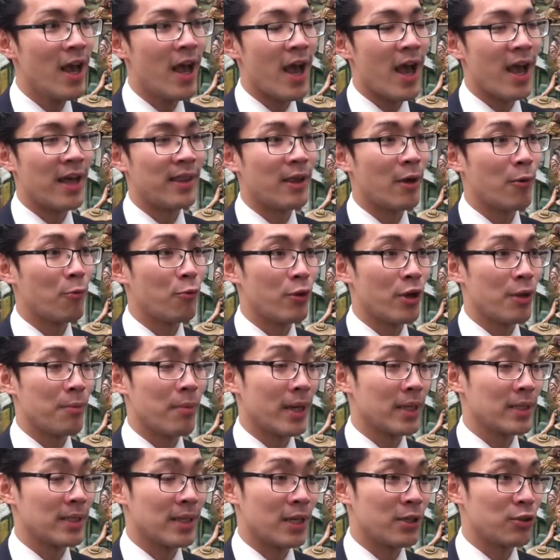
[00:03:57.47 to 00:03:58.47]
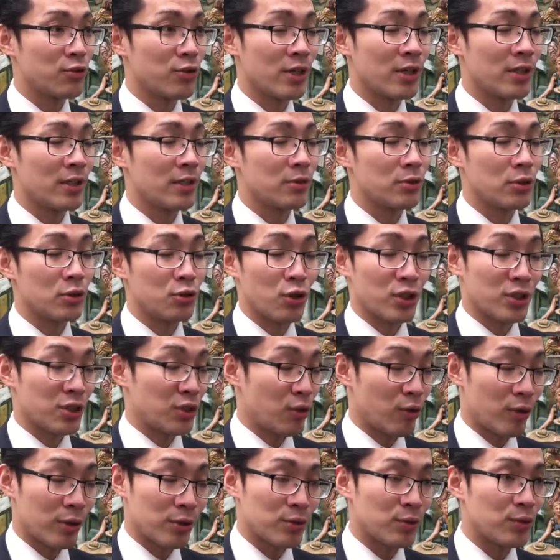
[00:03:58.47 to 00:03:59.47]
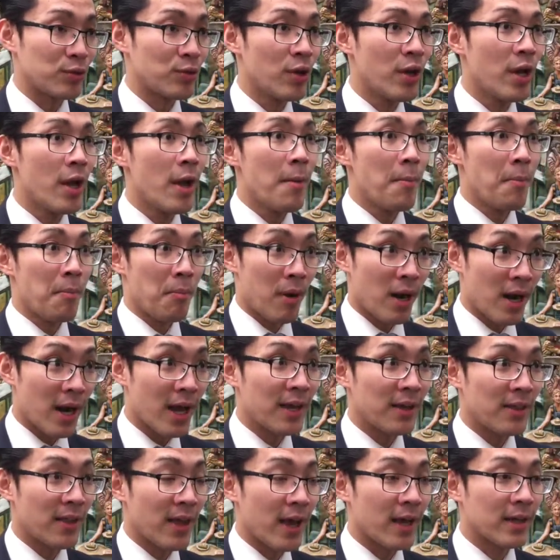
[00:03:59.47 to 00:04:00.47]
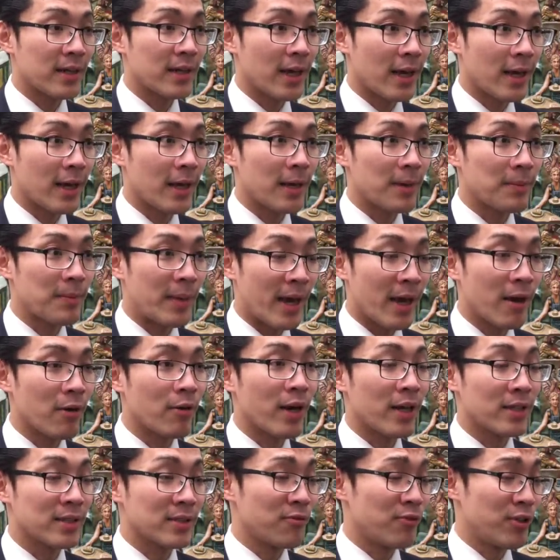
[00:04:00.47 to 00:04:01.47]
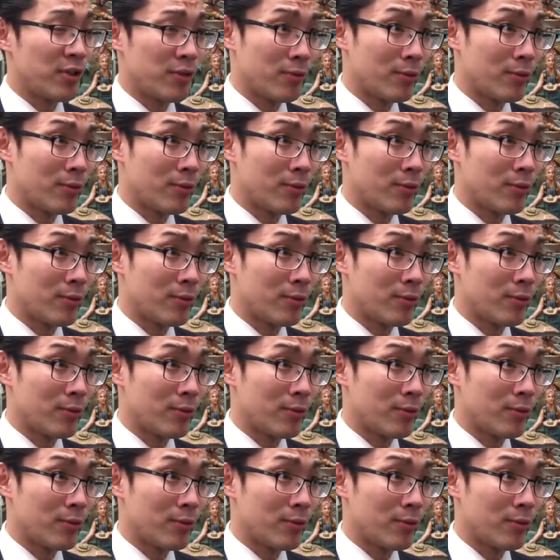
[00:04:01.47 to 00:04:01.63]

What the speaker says: And then we're basically just going to play that out as a real